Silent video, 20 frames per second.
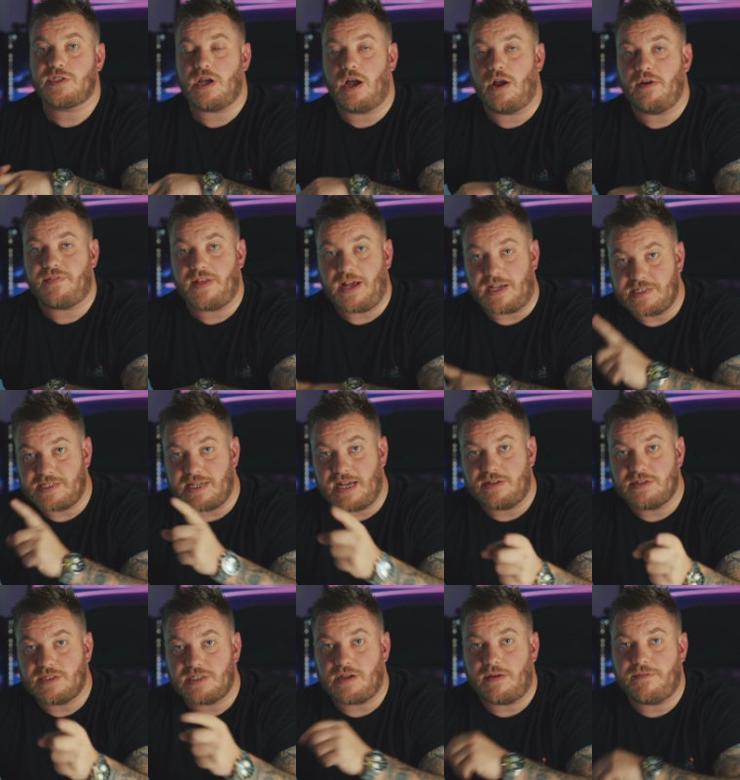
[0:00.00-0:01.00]
So if that
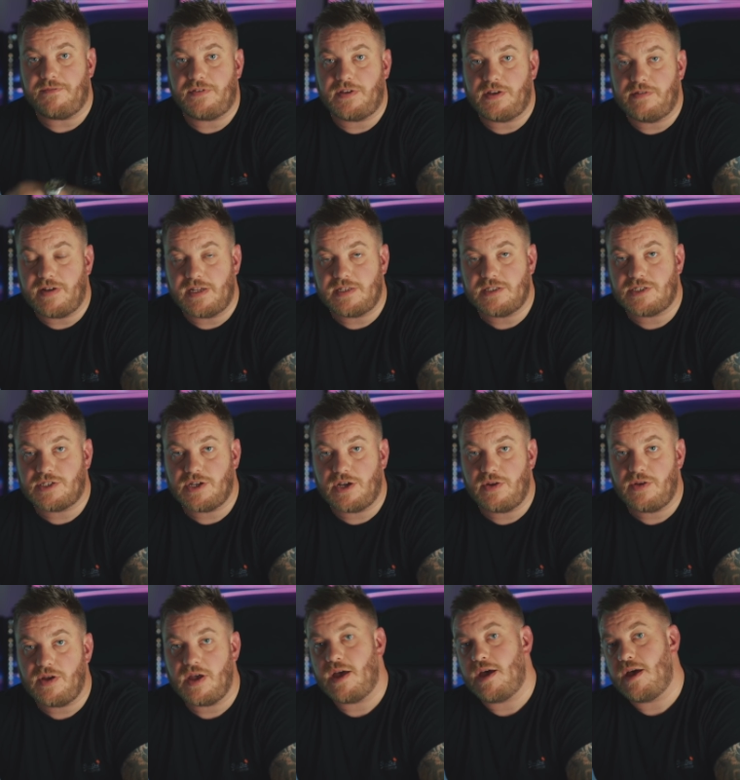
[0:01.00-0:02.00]
sounds something you're
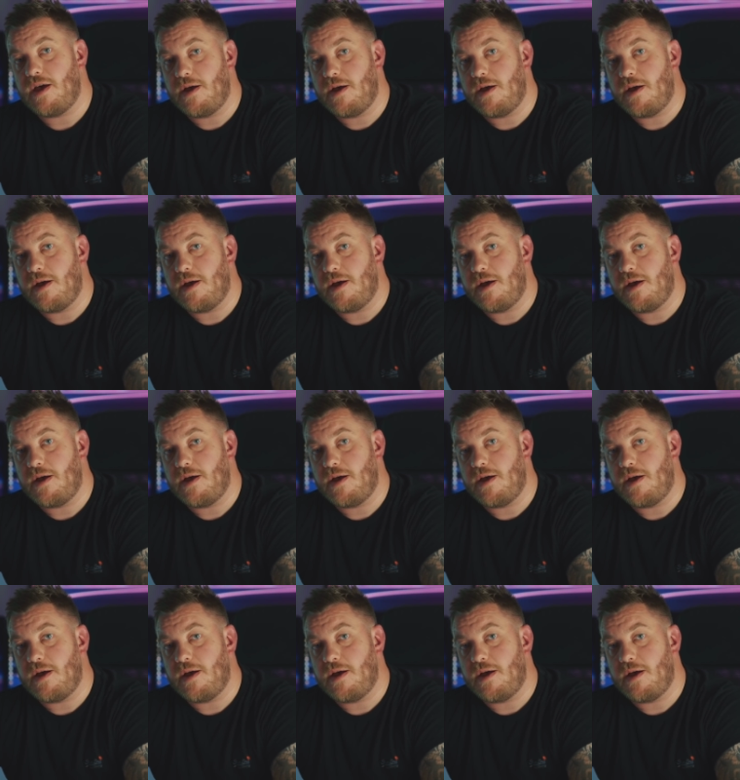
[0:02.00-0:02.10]
into,